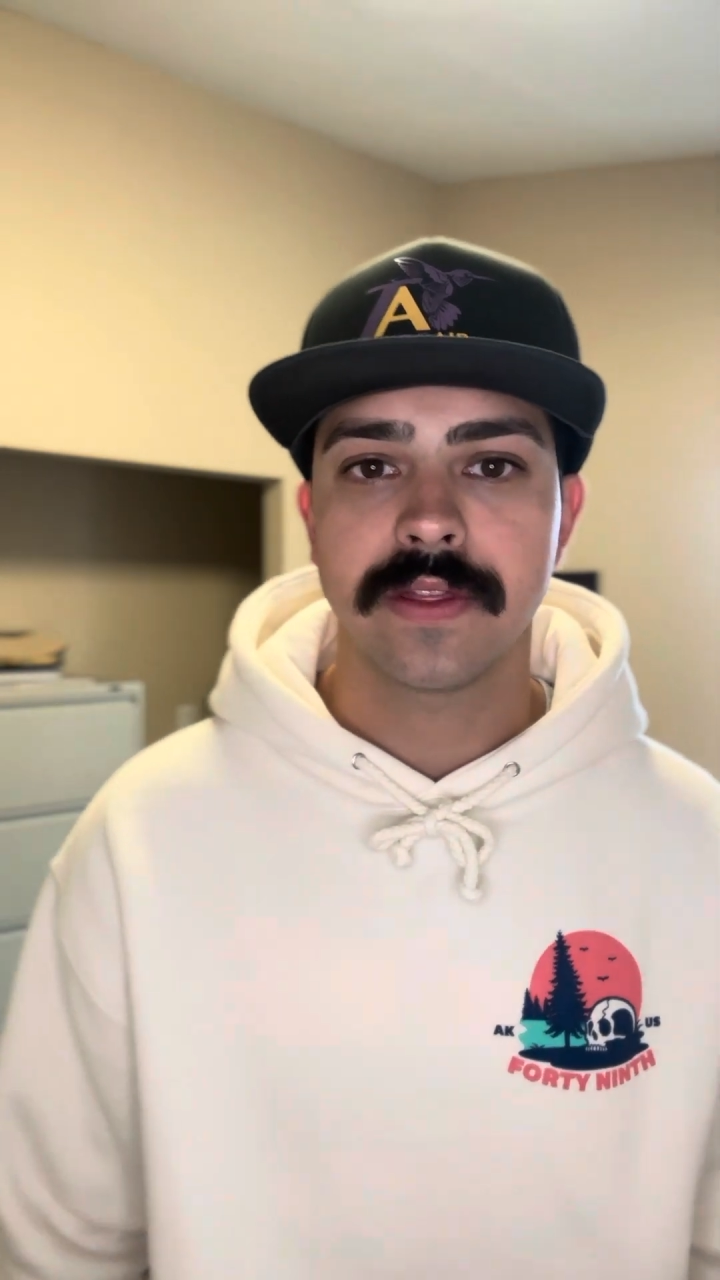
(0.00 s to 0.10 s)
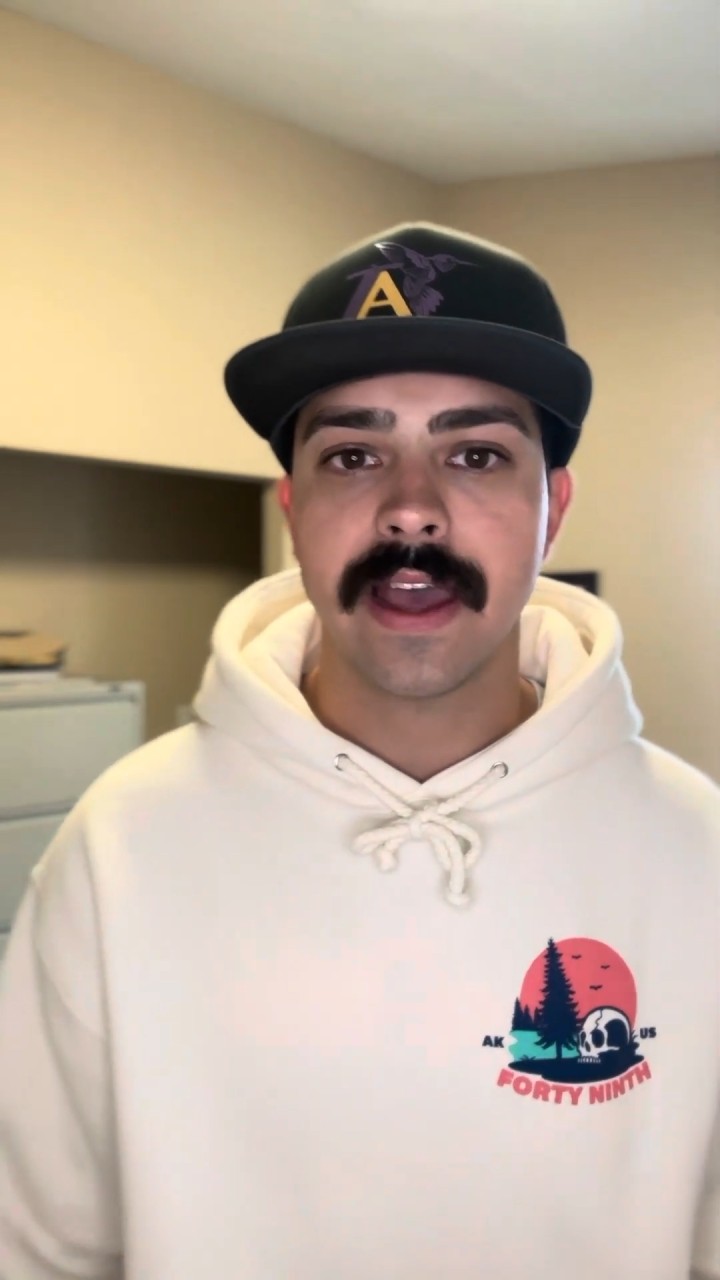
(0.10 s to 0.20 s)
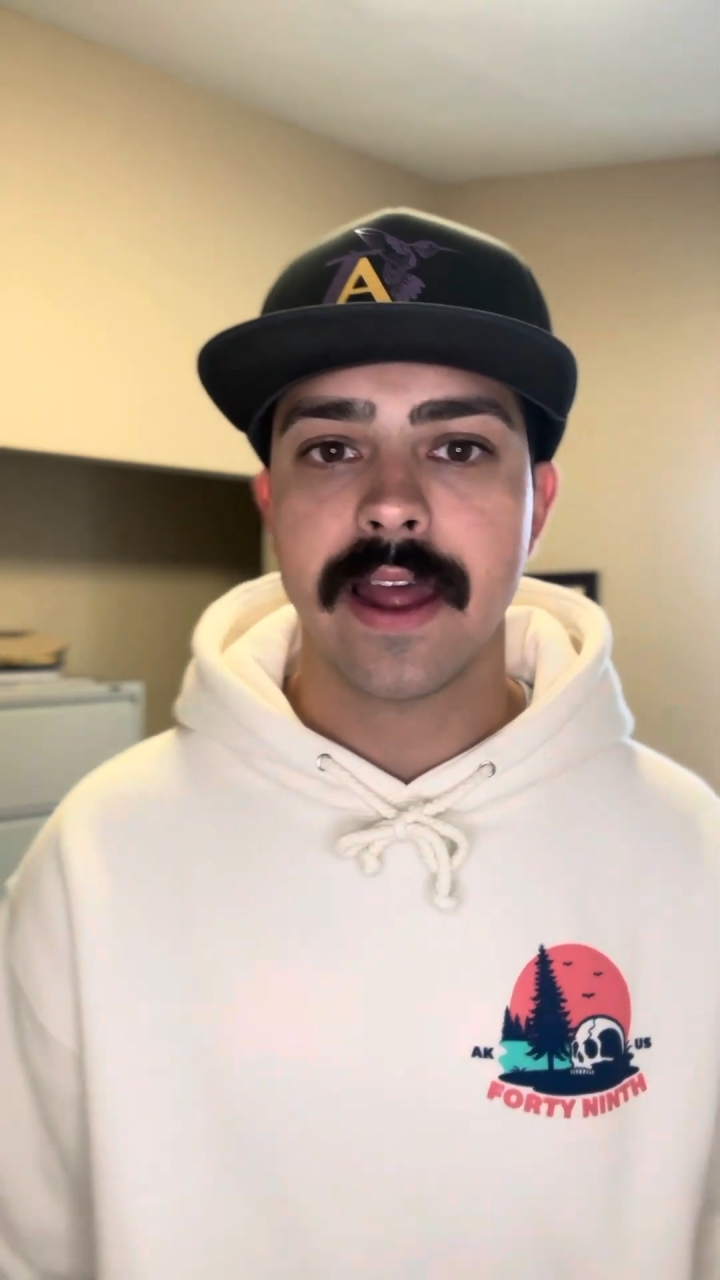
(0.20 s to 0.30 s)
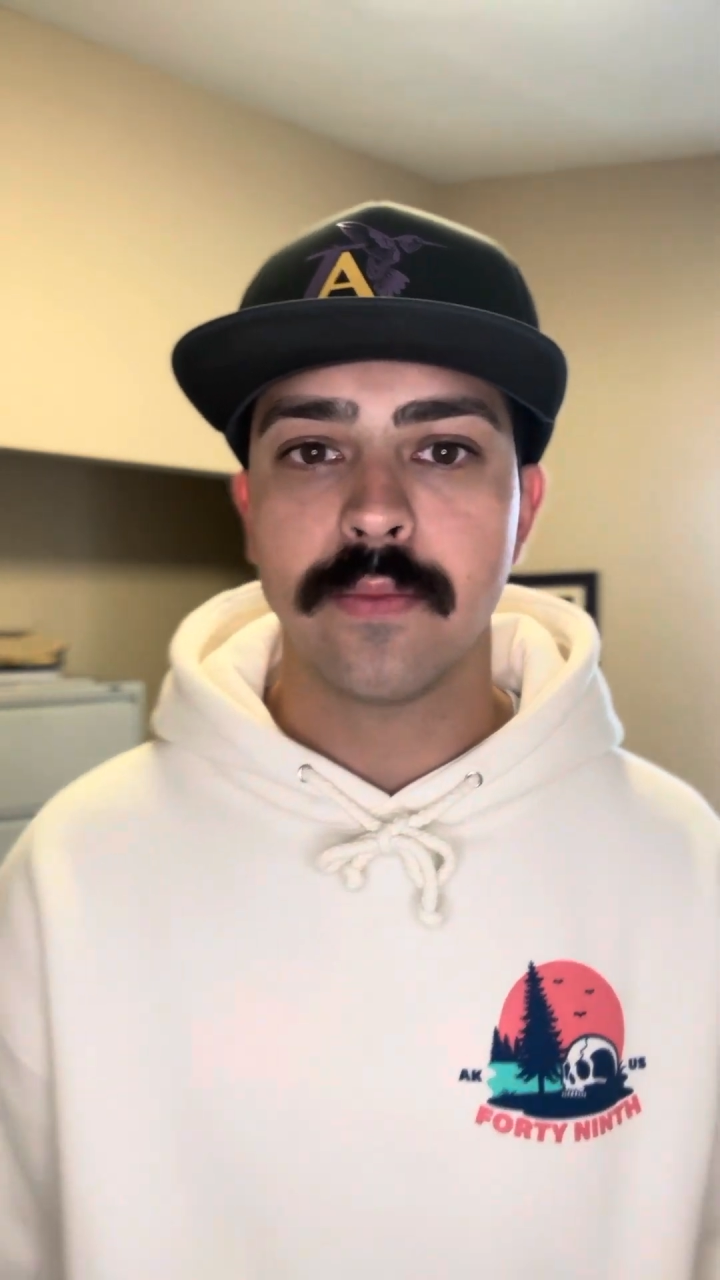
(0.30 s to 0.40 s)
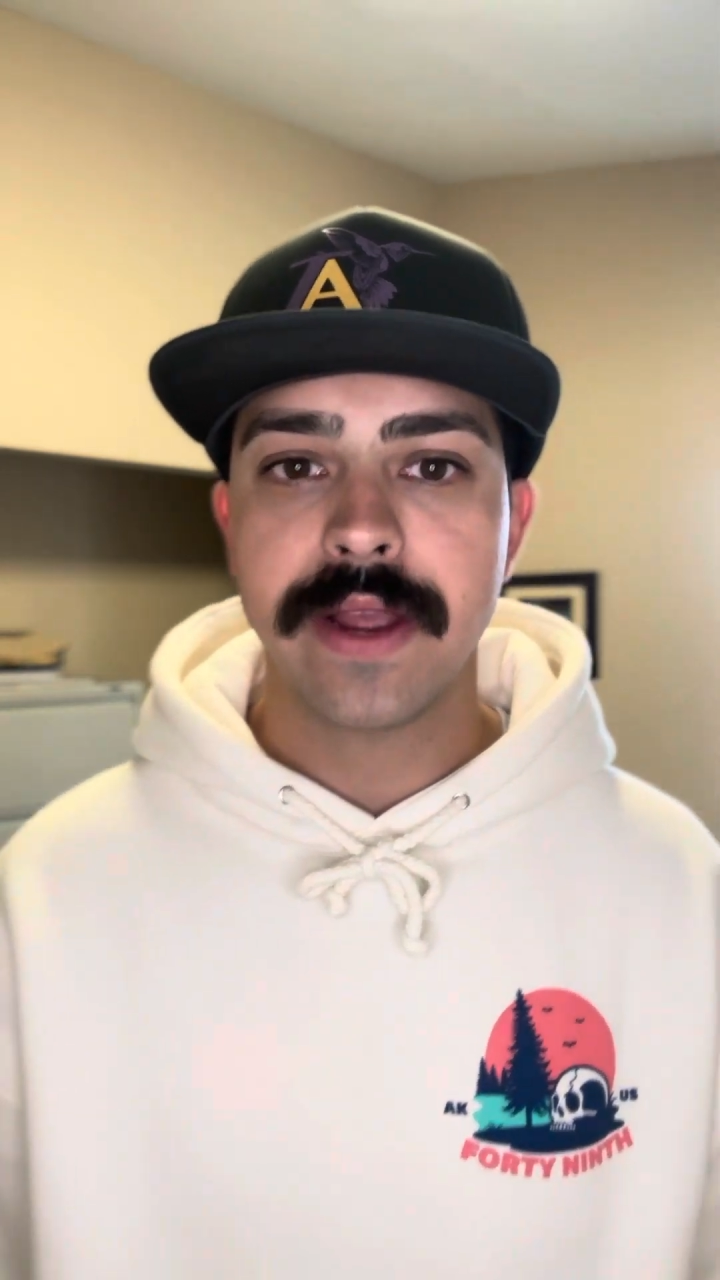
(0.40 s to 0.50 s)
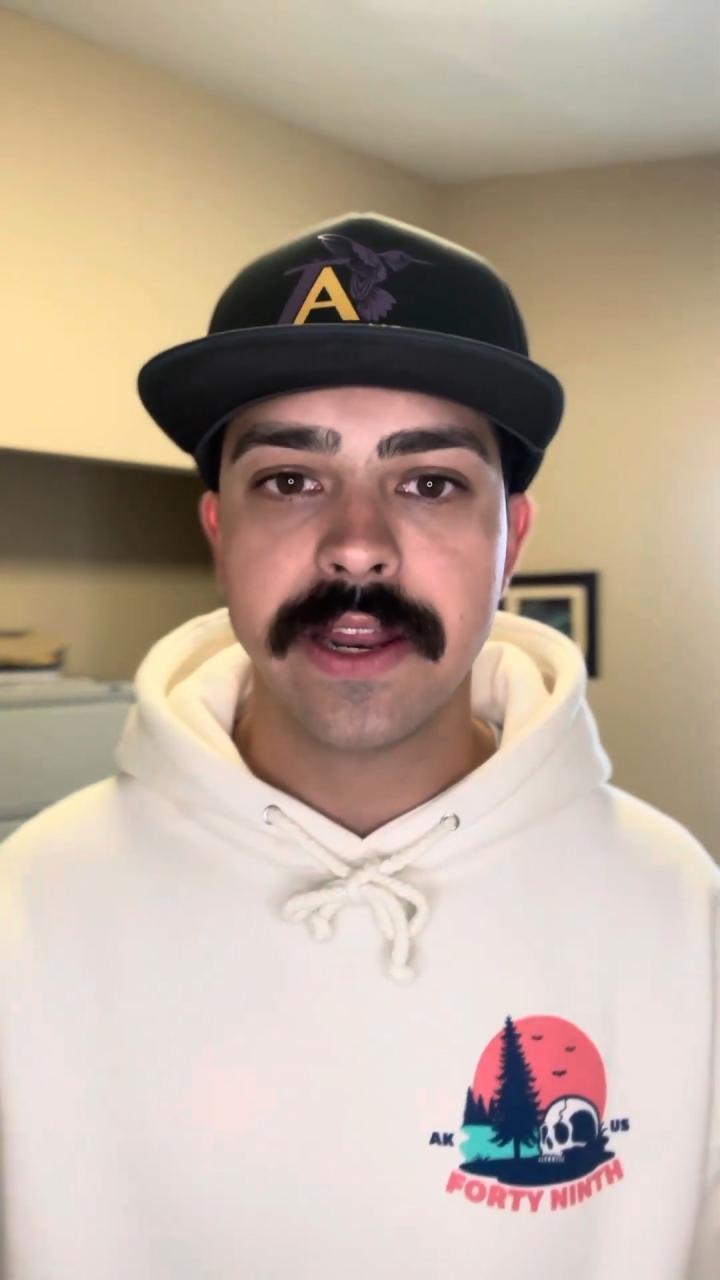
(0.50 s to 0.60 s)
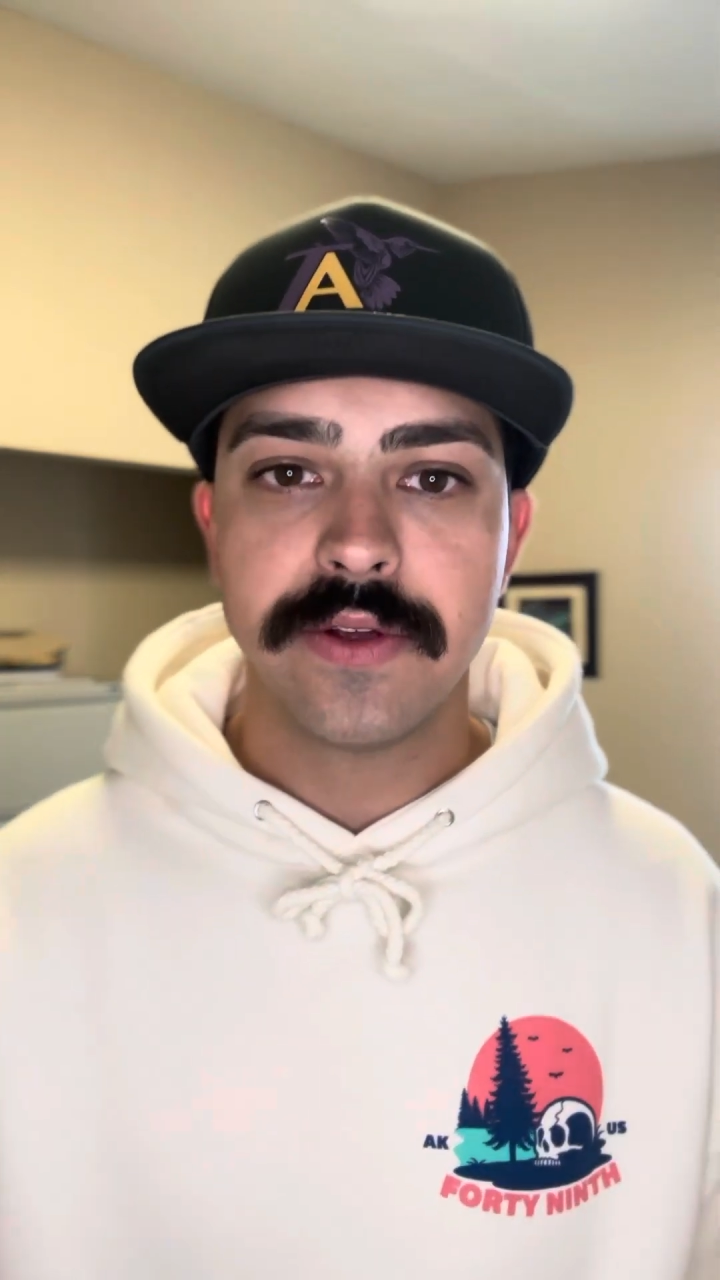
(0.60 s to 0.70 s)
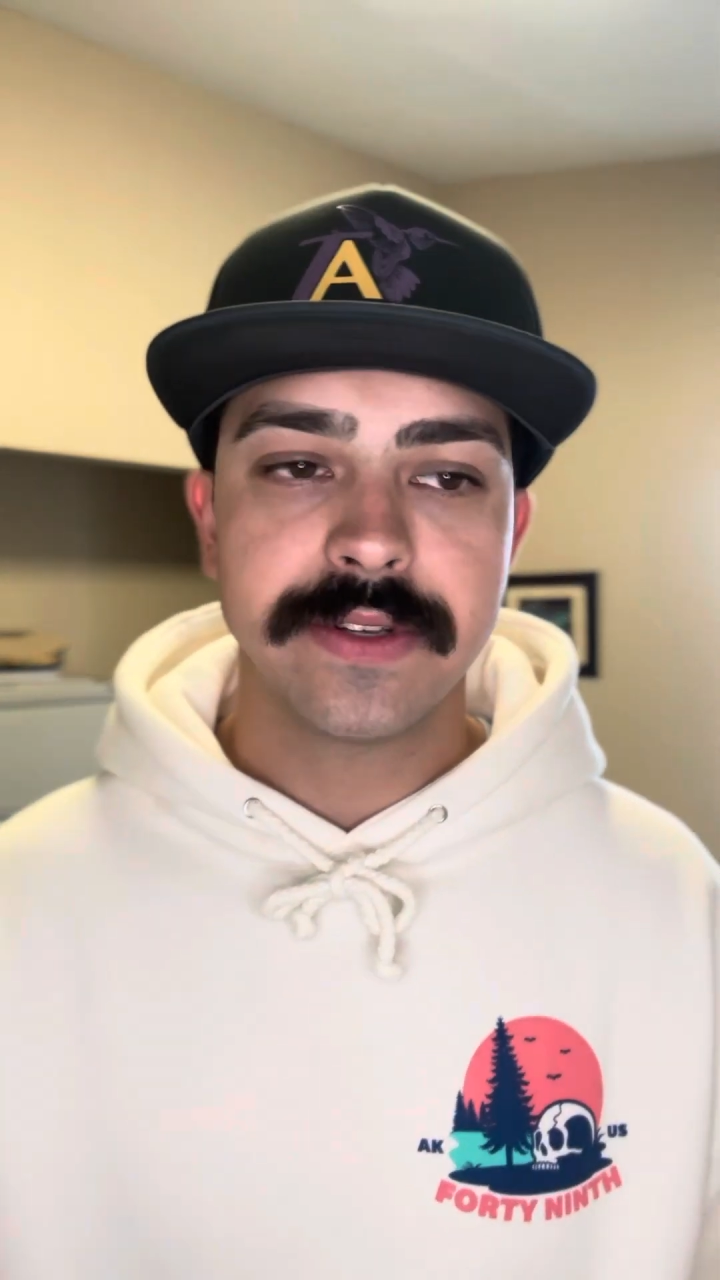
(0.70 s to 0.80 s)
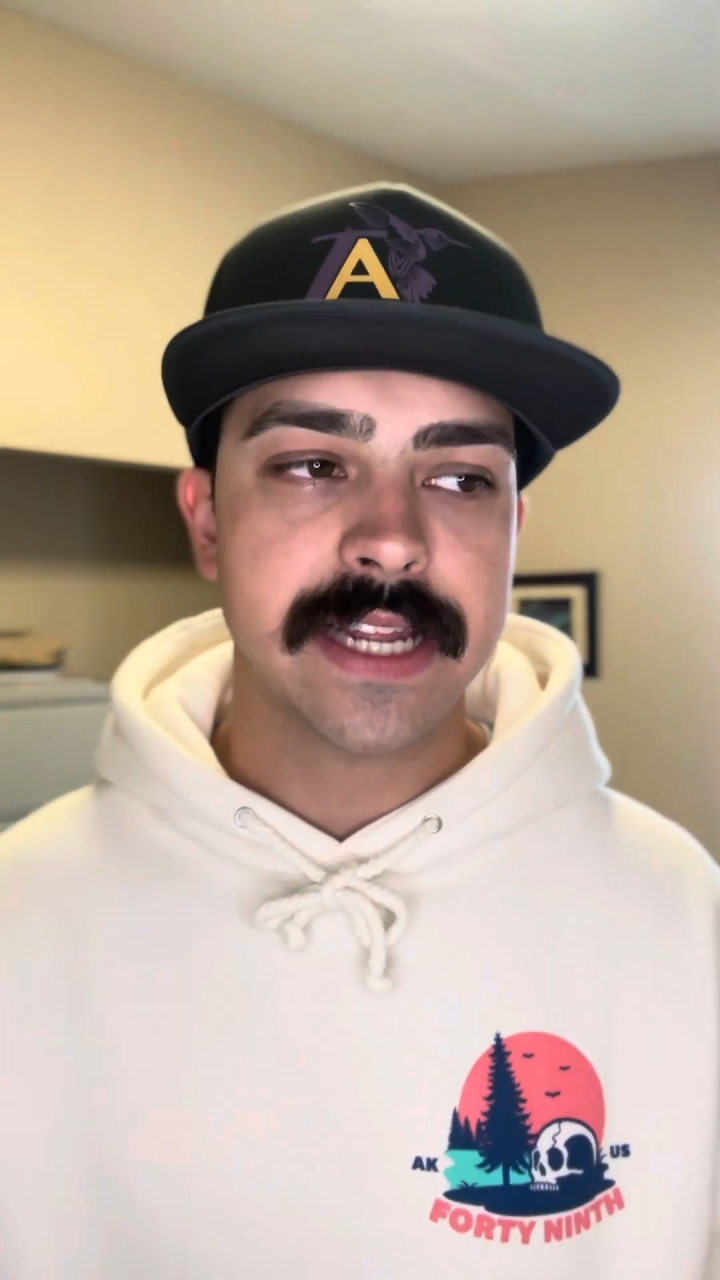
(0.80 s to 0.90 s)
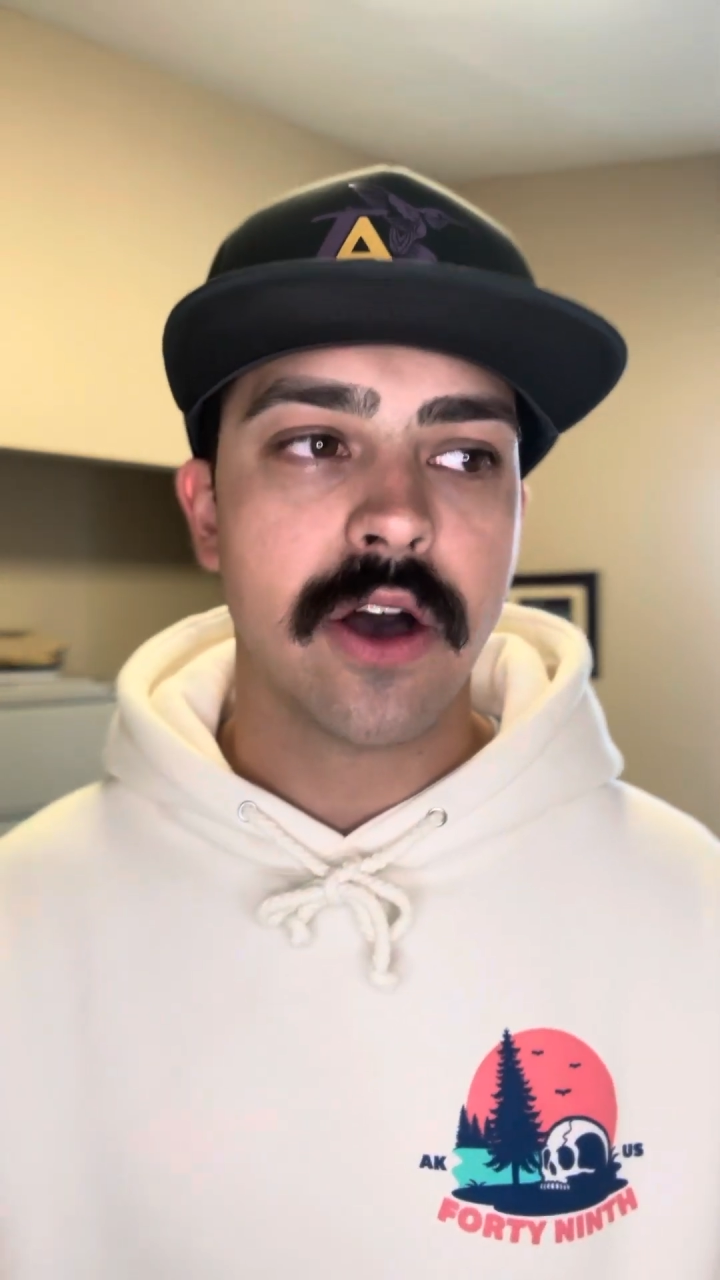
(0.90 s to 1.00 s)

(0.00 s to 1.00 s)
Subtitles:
that we can use to